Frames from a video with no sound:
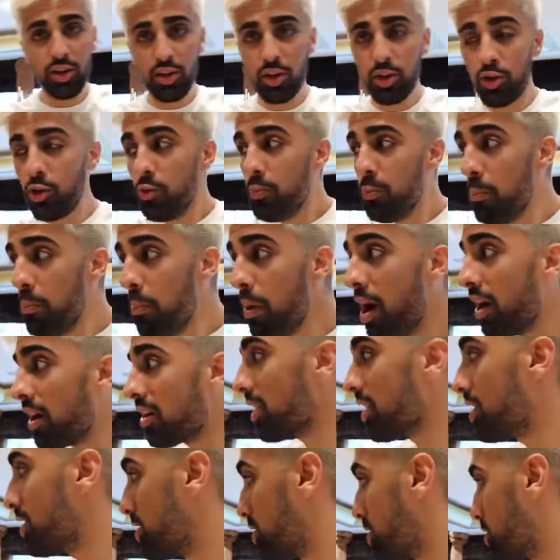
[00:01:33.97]

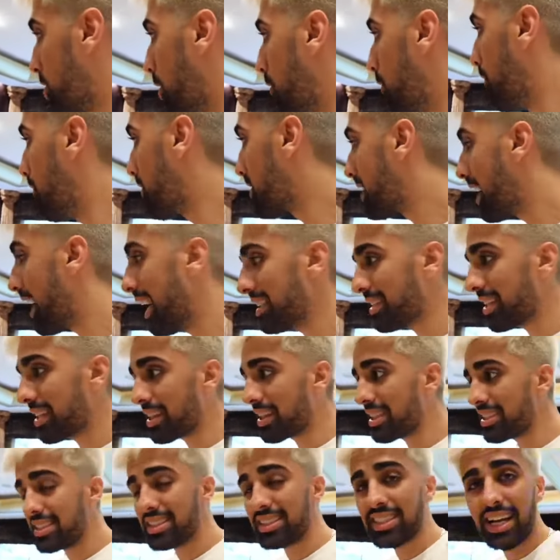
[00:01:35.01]
Humongous sofa, guys. Now,
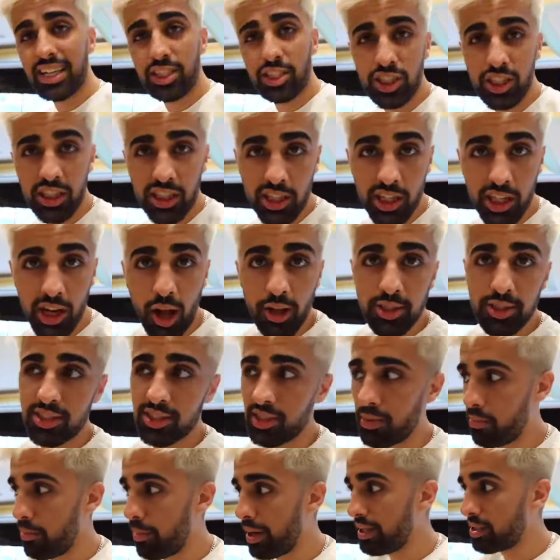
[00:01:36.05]
this is actually a
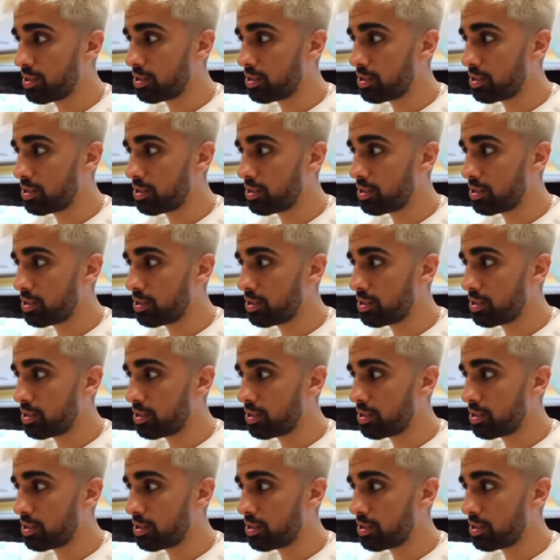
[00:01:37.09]
custom-made